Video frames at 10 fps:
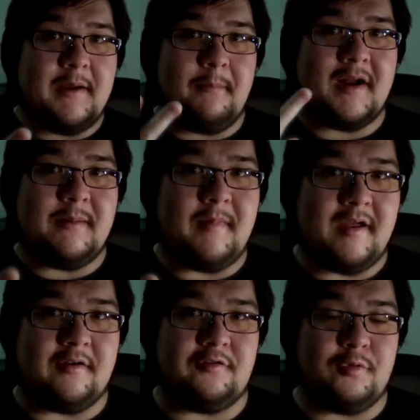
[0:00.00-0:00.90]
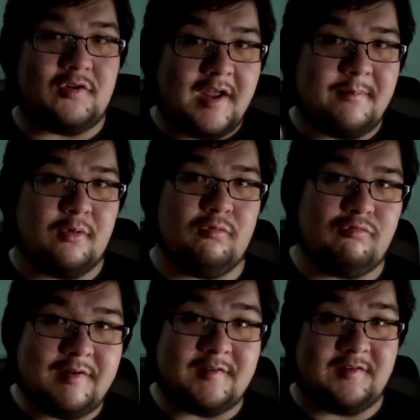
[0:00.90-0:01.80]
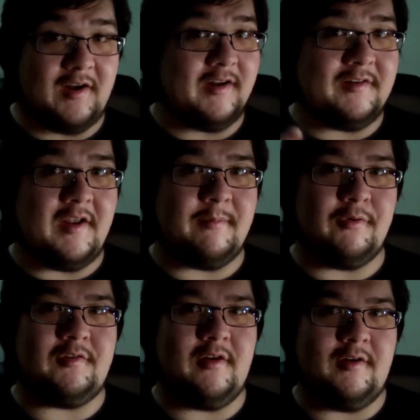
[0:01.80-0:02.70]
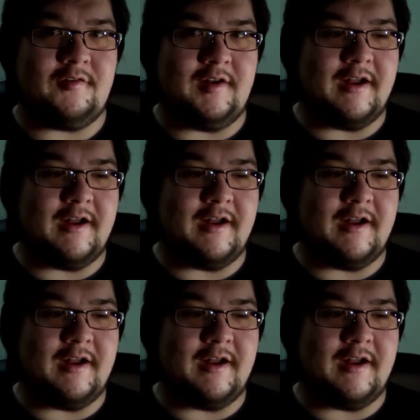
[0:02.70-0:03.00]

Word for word: moneymakers would take more risks on and take more seriously.